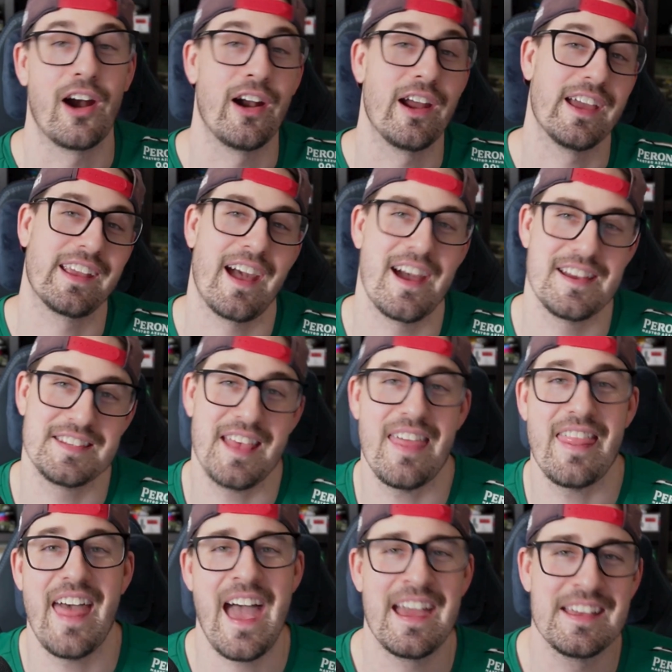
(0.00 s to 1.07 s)
right, guys,
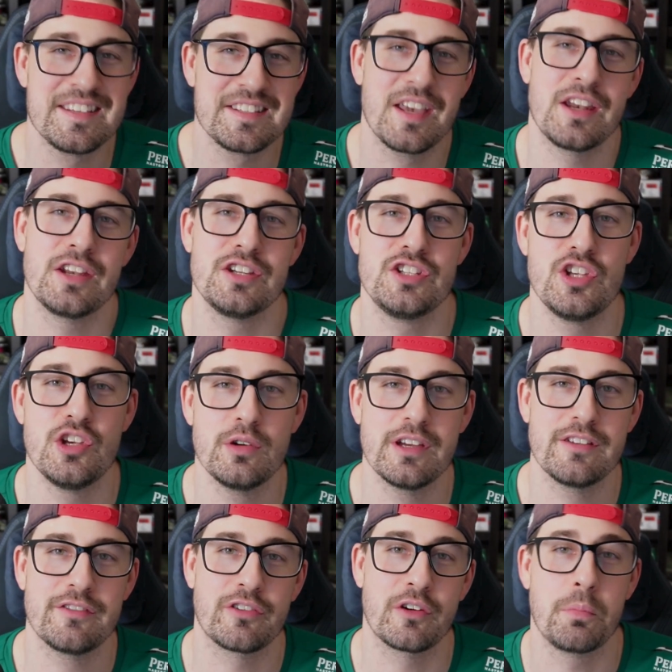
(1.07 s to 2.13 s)
that is going to do it
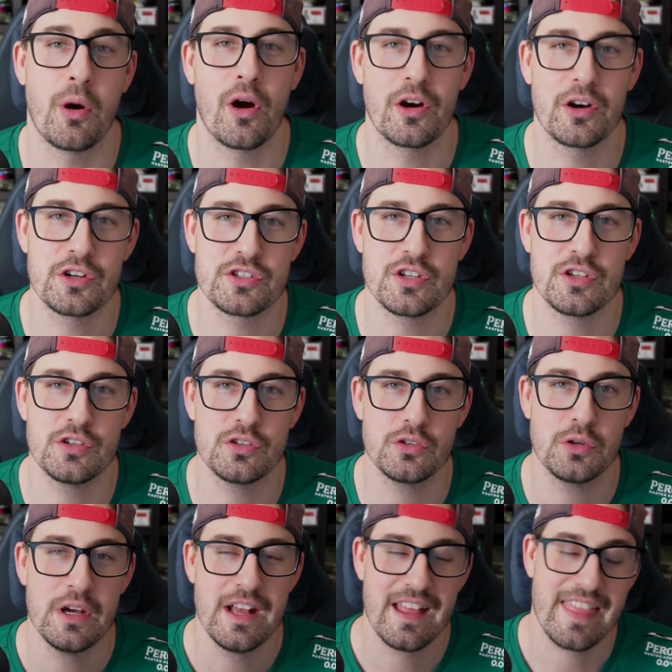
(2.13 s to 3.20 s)
for part 2.
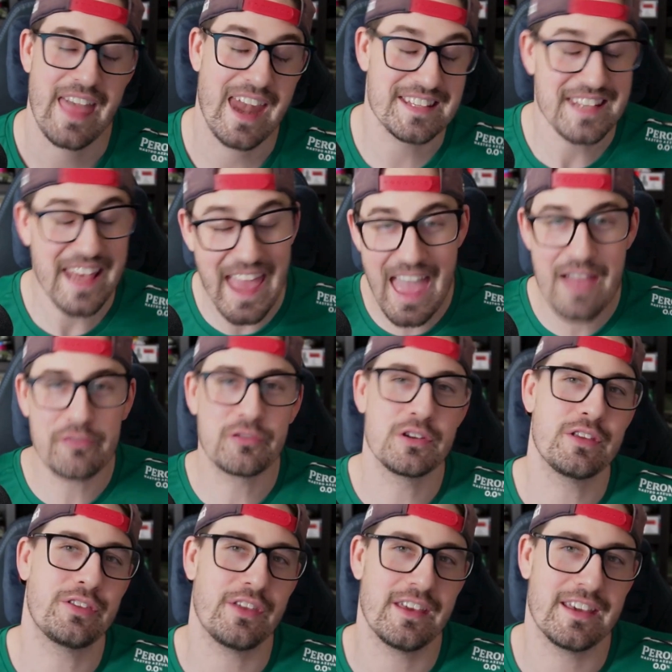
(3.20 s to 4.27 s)
That is
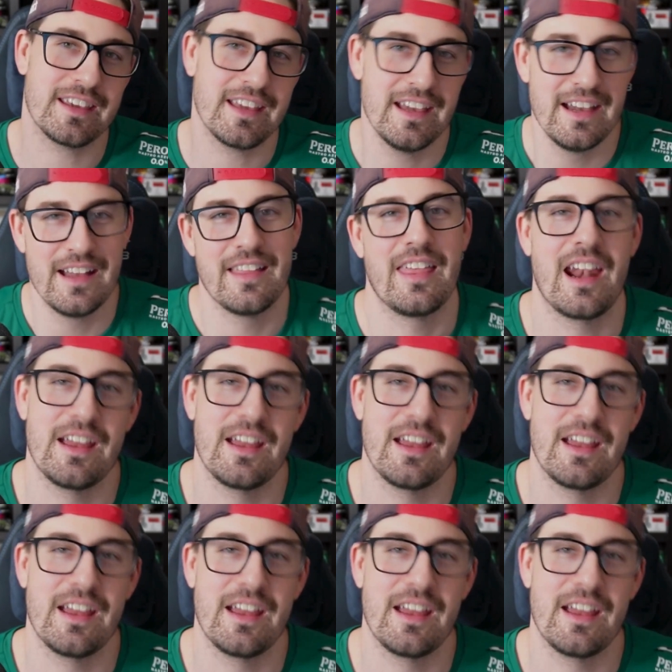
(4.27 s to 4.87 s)
everything that I've